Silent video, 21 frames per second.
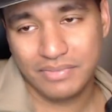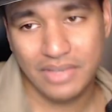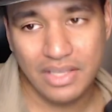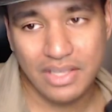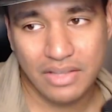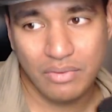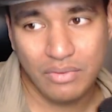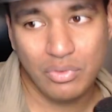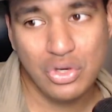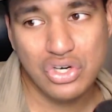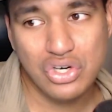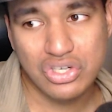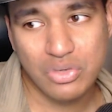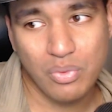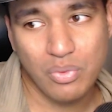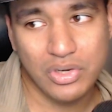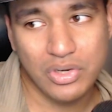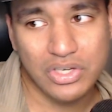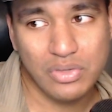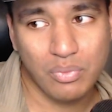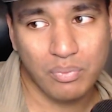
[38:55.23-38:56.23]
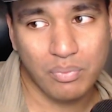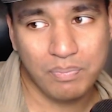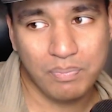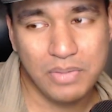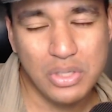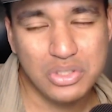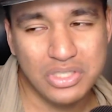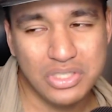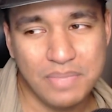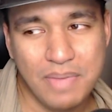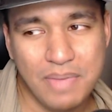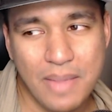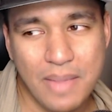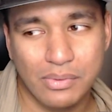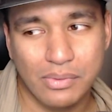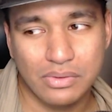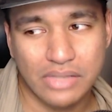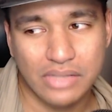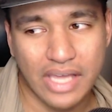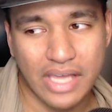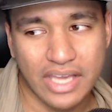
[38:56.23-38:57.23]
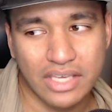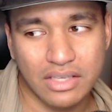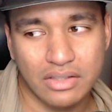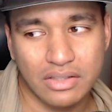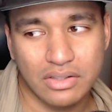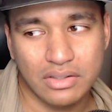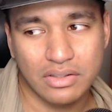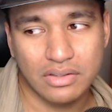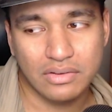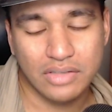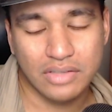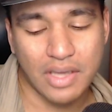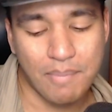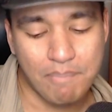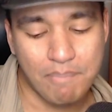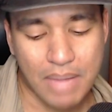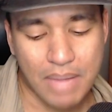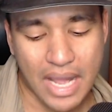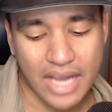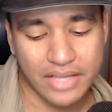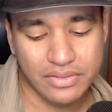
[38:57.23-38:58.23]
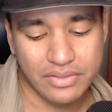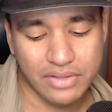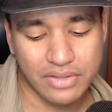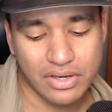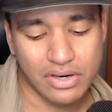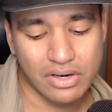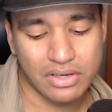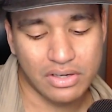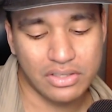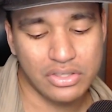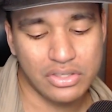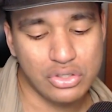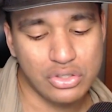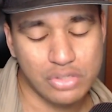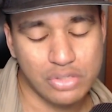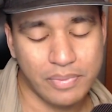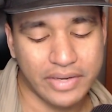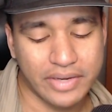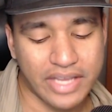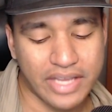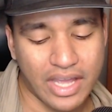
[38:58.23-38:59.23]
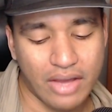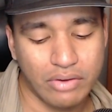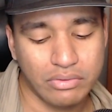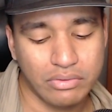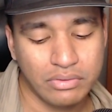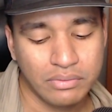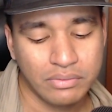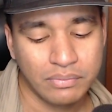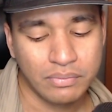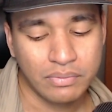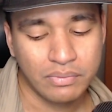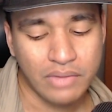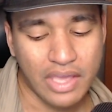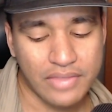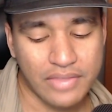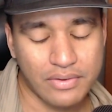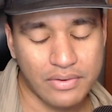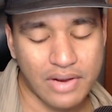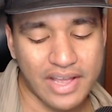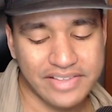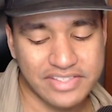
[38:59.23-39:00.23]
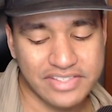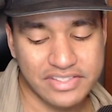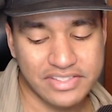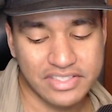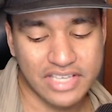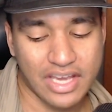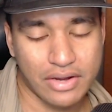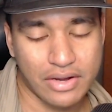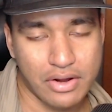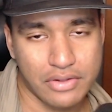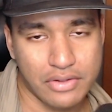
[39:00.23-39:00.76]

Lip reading: usually people like combine their YouTube account and their AdSense account under